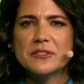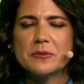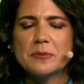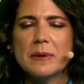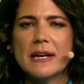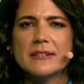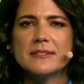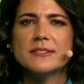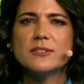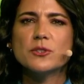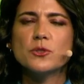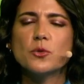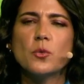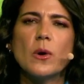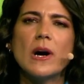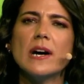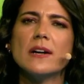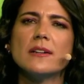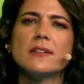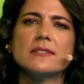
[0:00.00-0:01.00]
we will
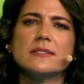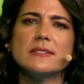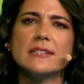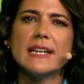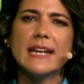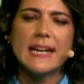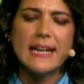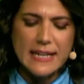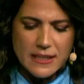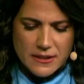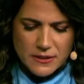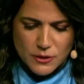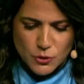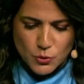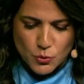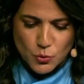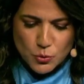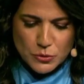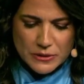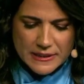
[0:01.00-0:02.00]
start the
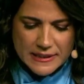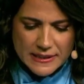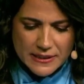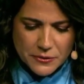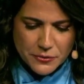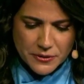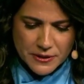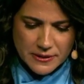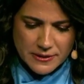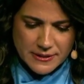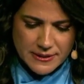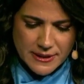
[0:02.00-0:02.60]
debate. What